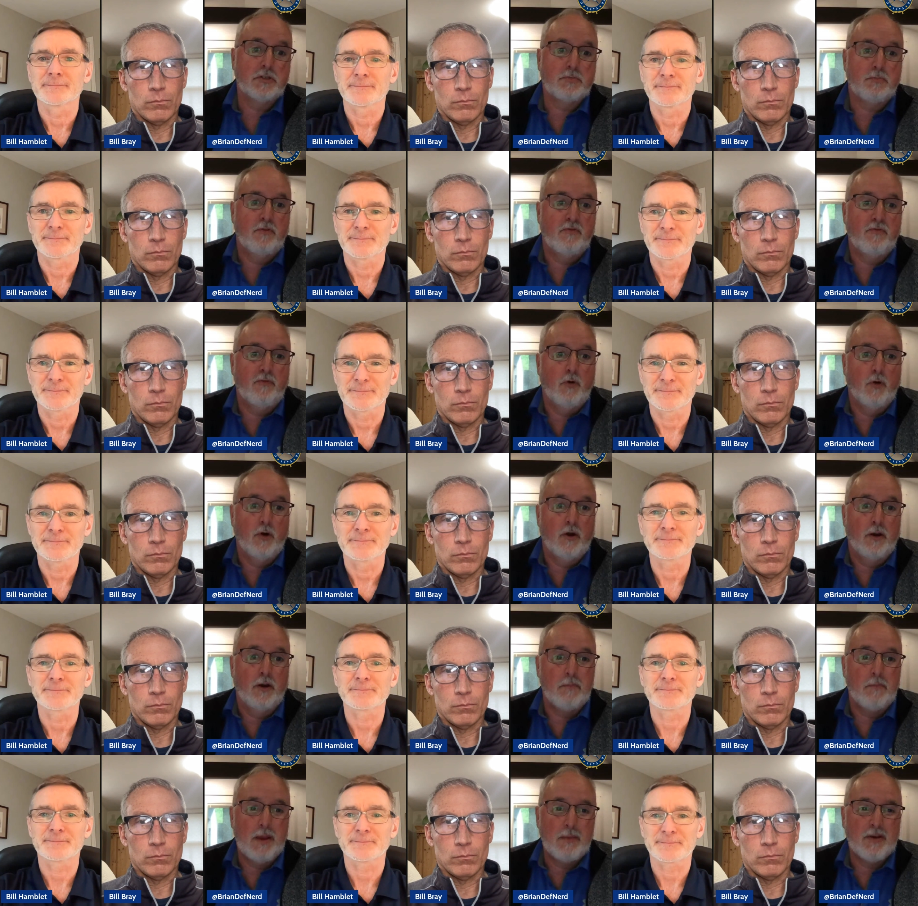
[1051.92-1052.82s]
Speaker 1: before, and
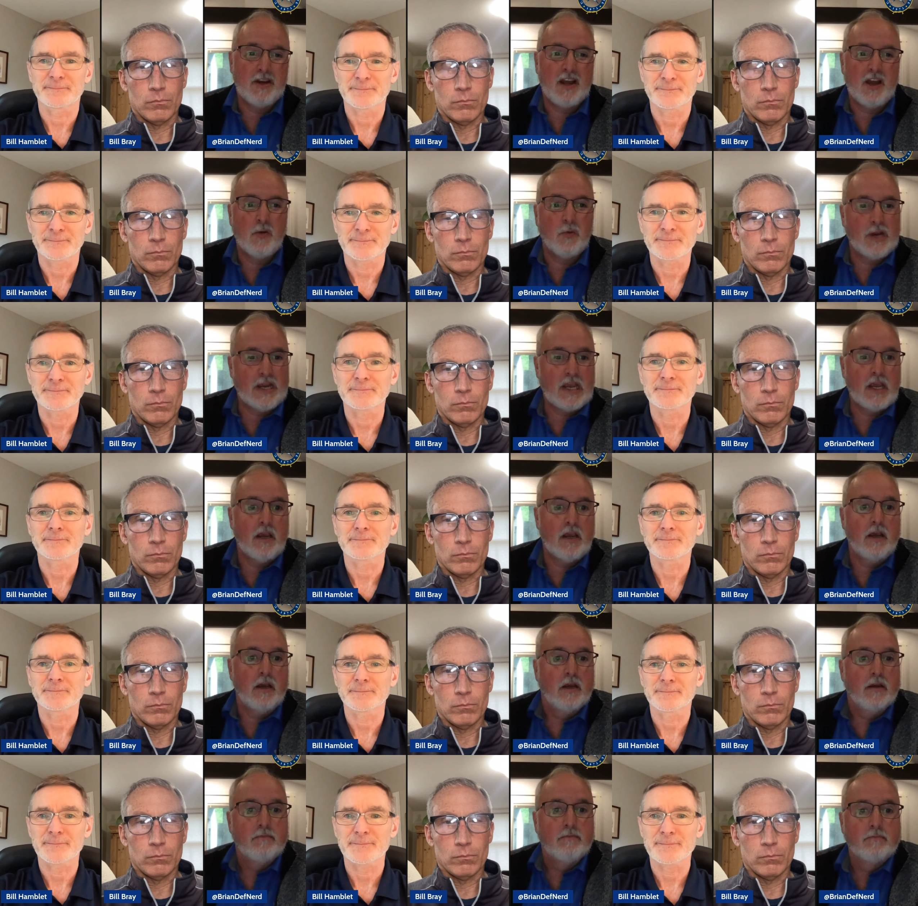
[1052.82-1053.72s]
maybe now we can.
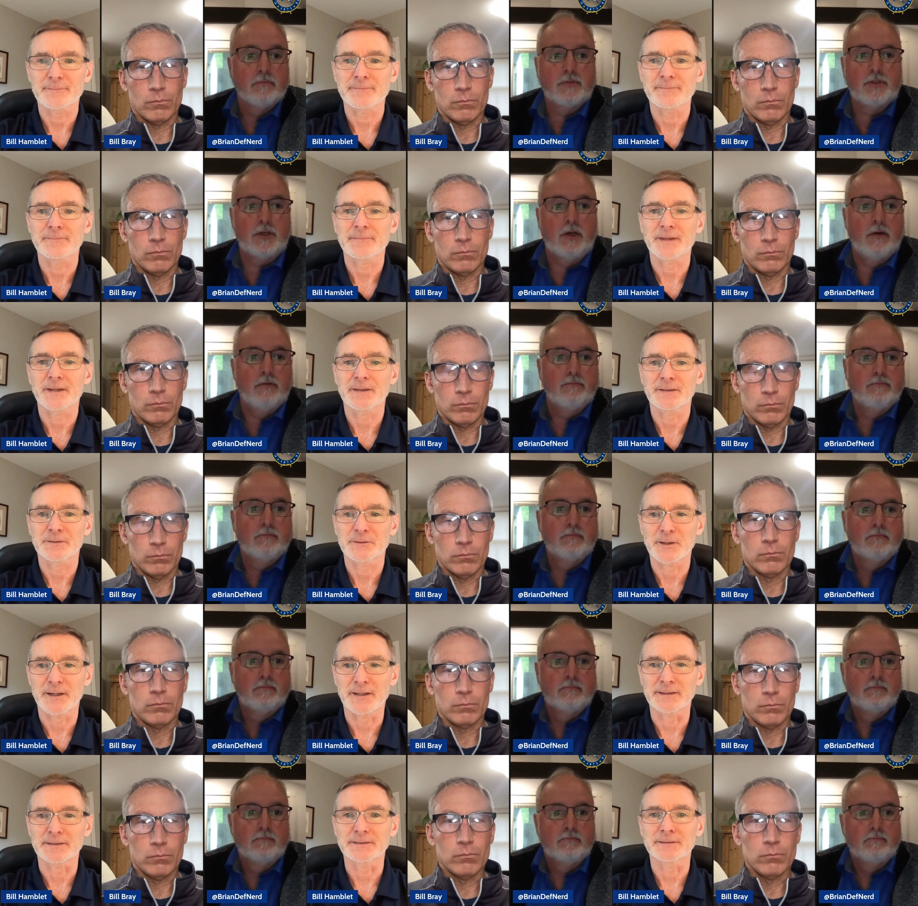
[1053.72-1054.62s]
Speaker 2: So
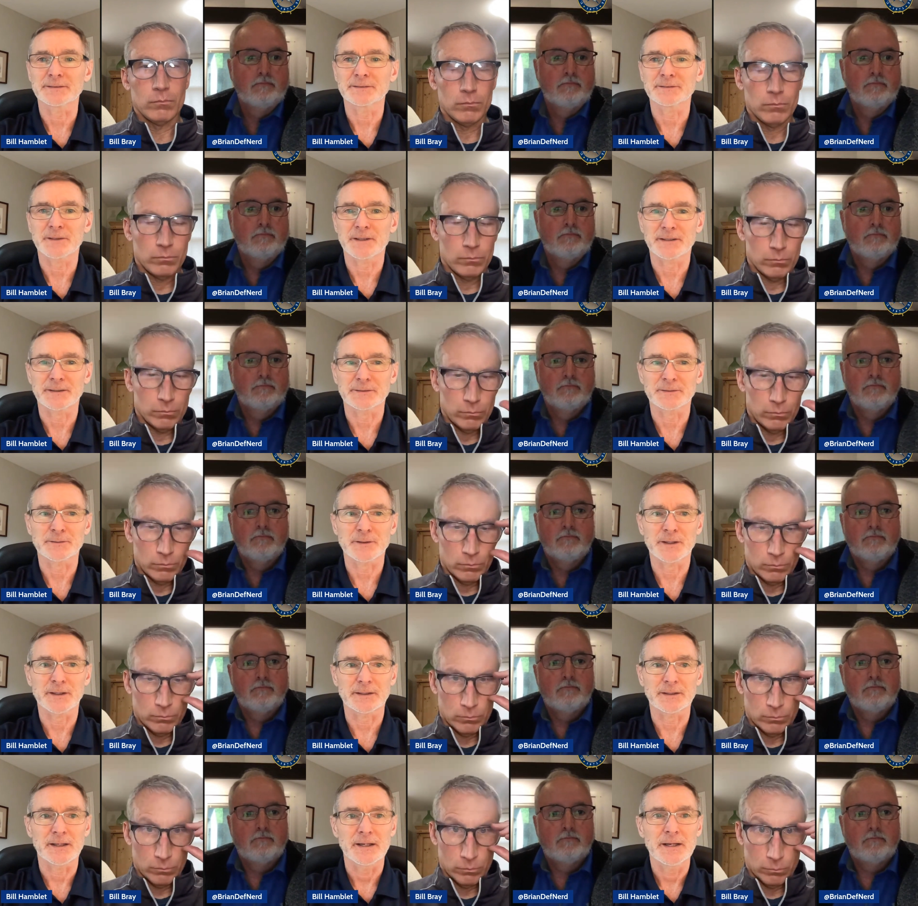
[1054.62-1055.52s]
right, right,
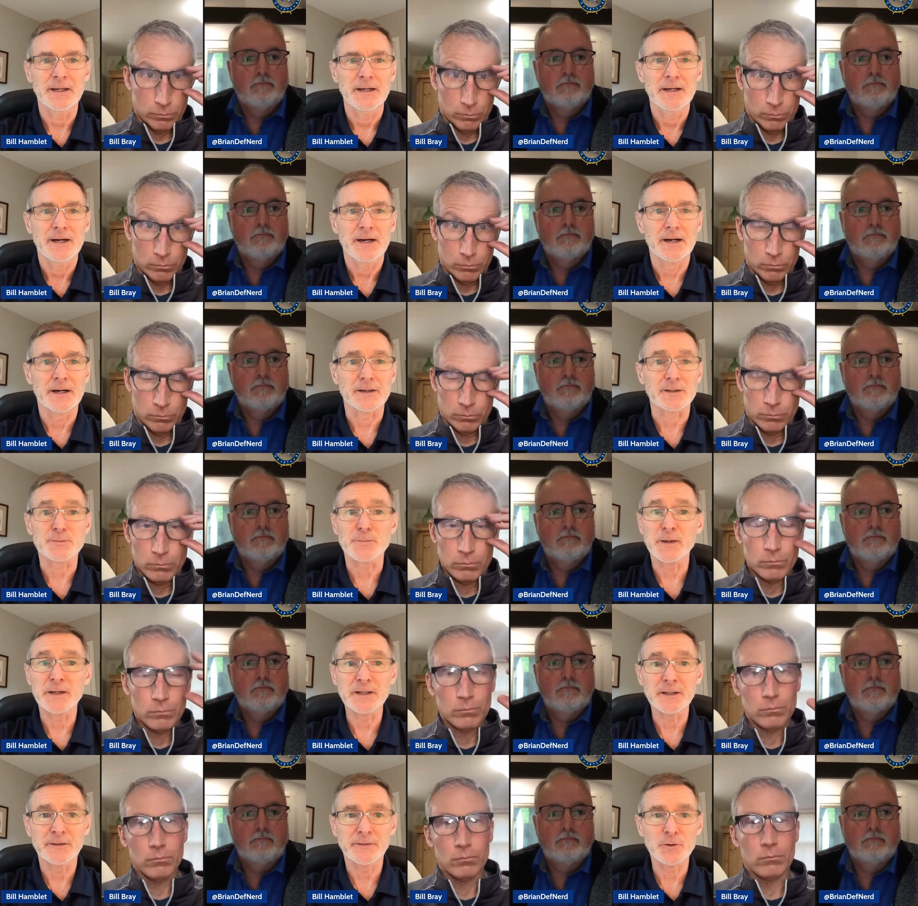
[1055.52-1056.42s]
right. Uh,
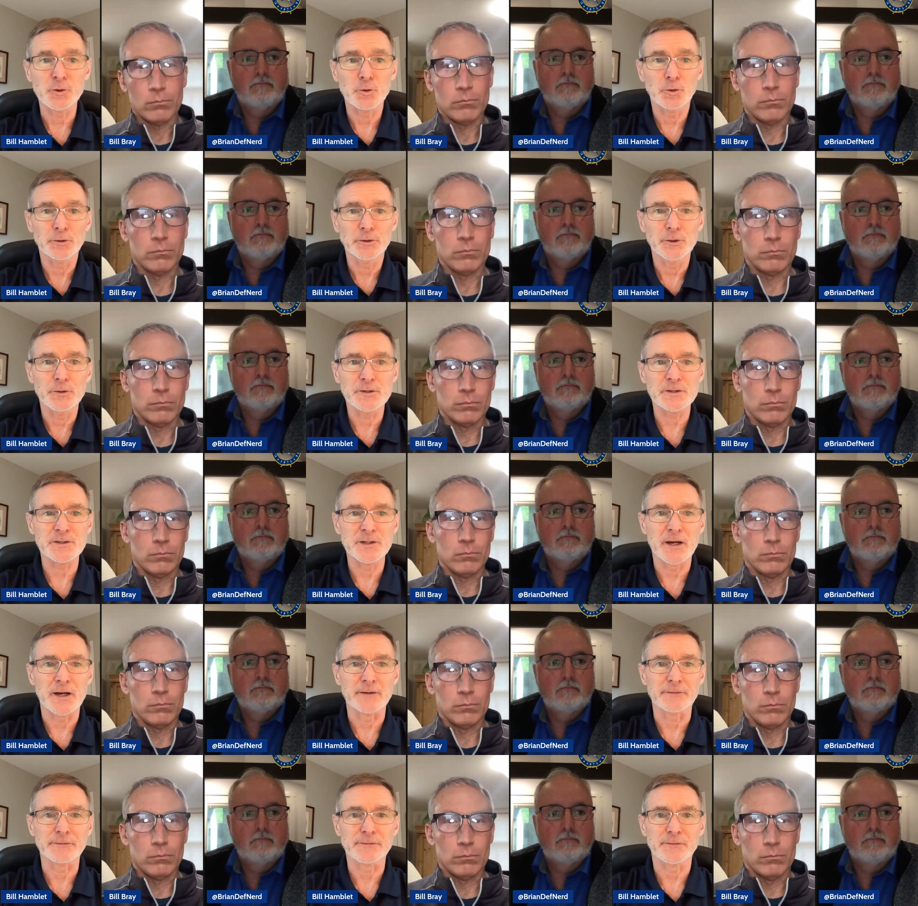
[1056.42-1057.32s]
speaking of cool new
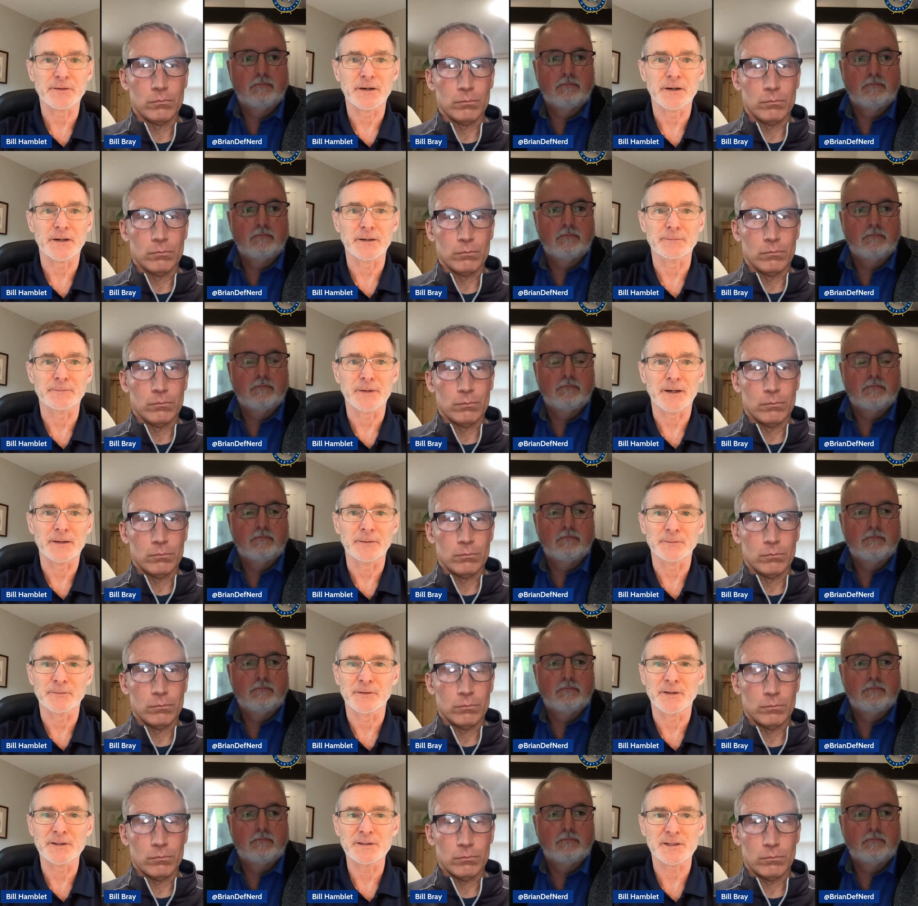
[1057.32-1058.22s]
stuff, um, I,
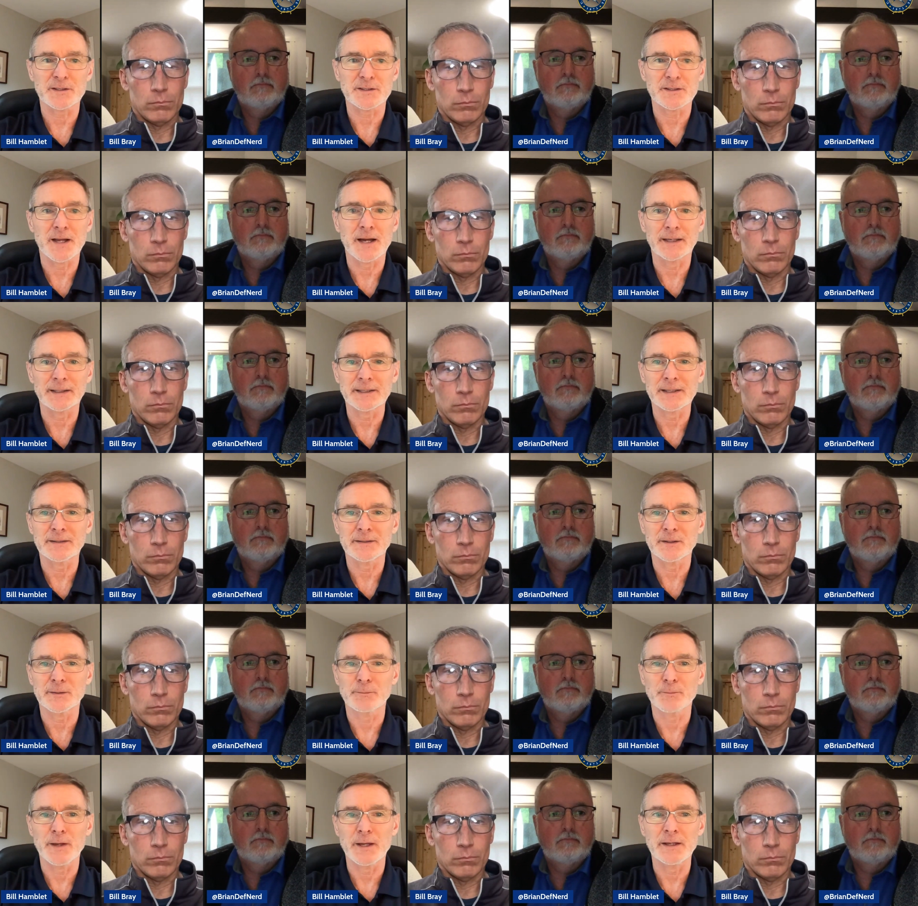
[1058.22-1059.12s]
this is not in the
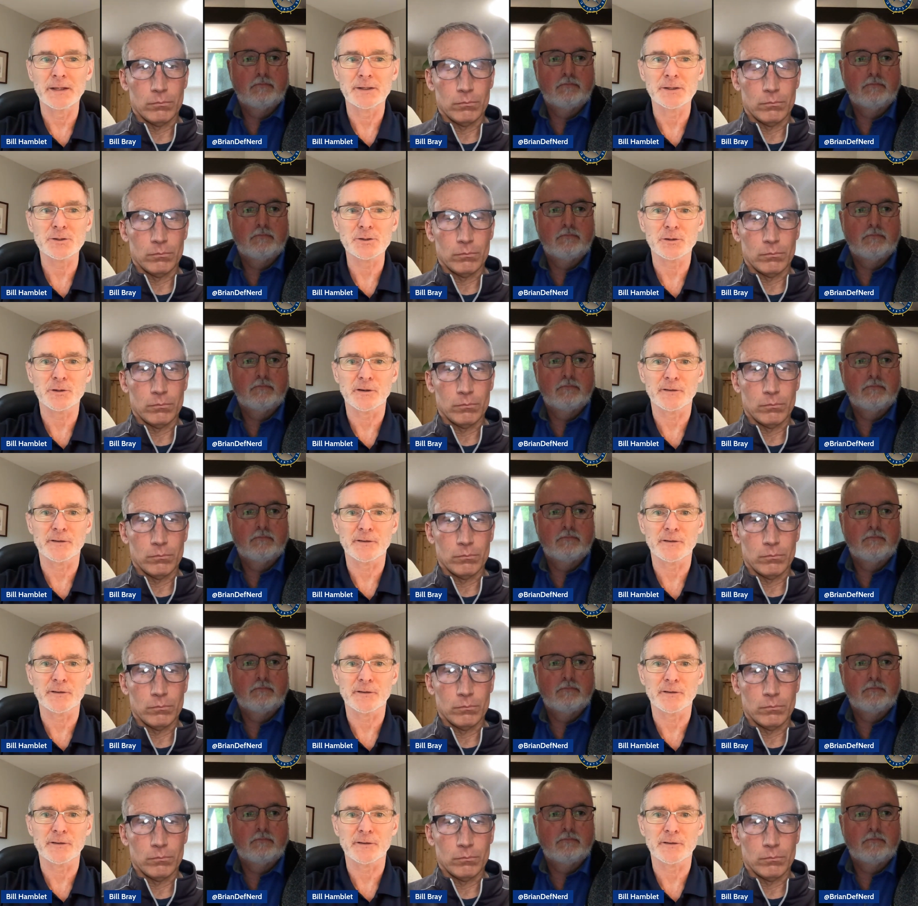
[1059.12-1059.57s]
May issue